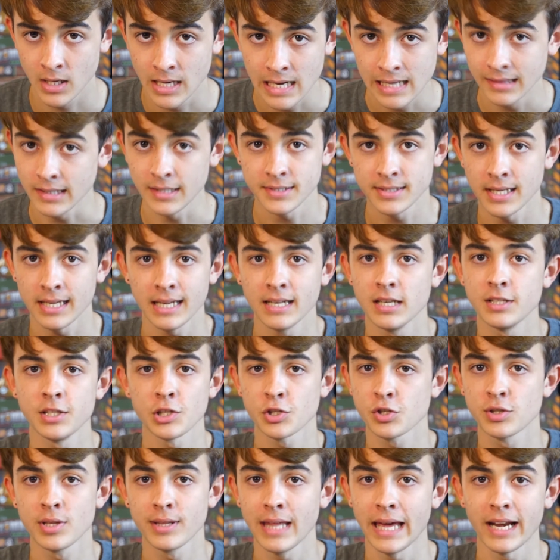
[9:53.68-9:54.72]
Let's say in
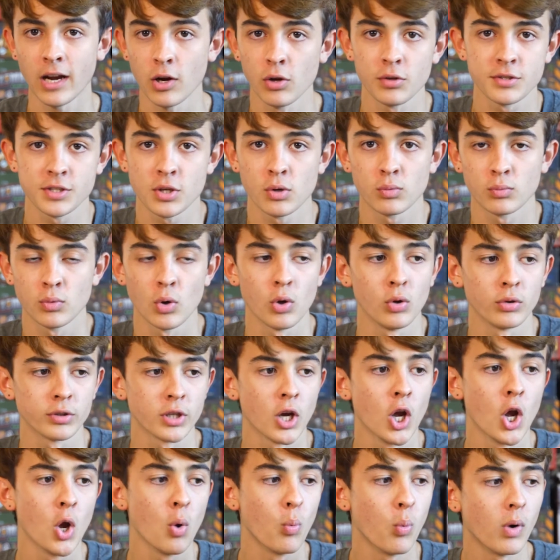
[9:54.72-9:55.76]
addition to that, I also rolled
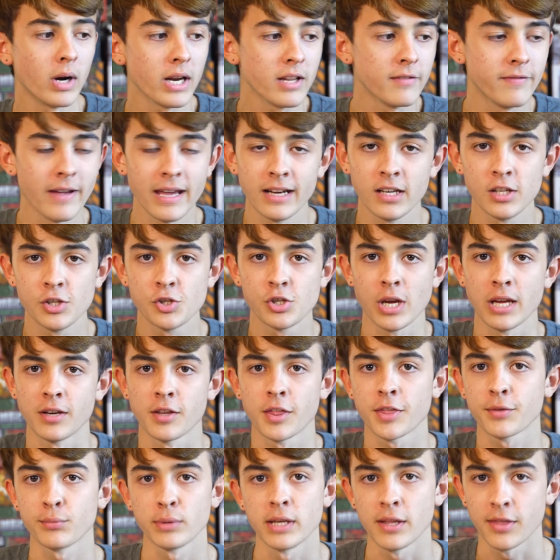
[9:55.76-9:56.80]
one advantage and
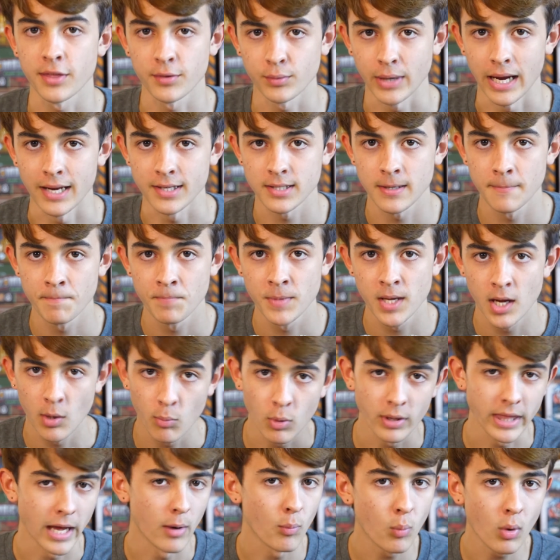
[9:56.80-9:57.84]
three threat.
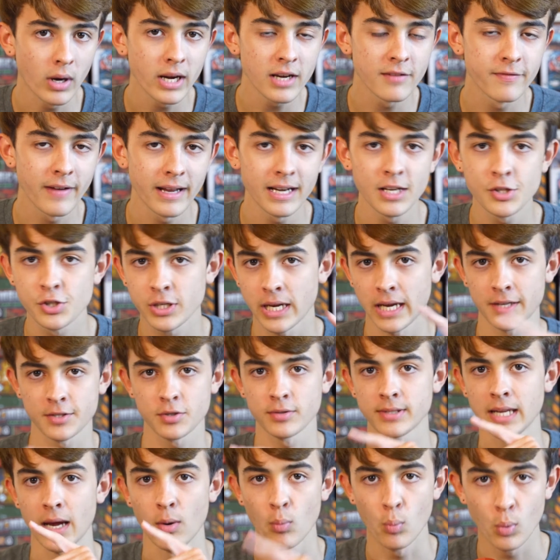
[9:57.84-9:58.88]
Well, that one advantage
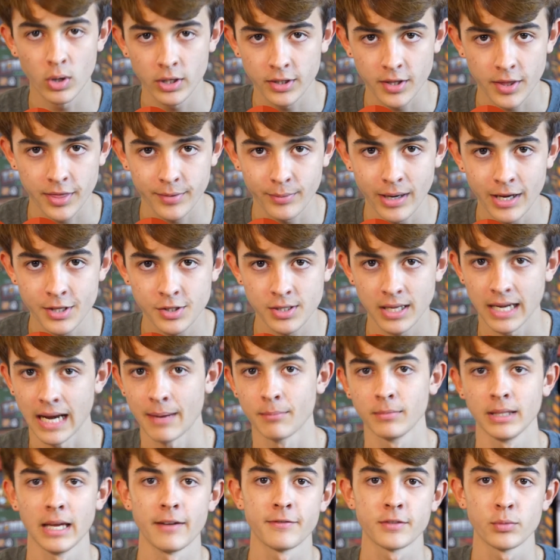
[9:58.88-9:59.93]
cancels out one of the threats, and
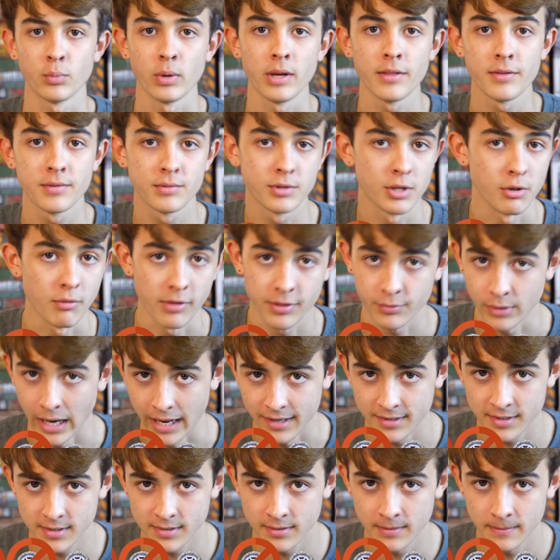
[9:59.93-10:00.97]
I'm left with two
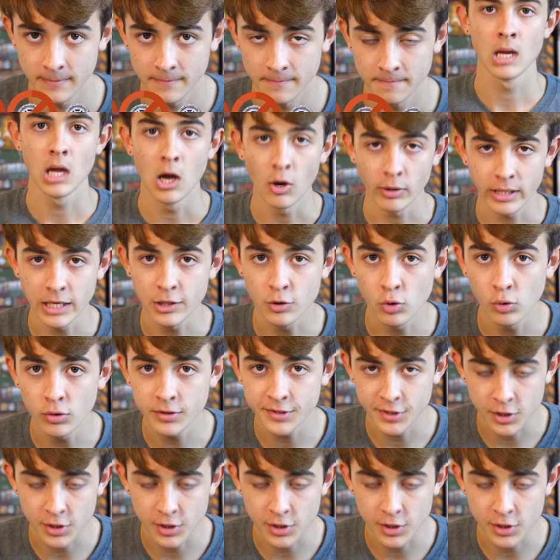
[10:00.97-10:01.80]
threats. Okay, cool.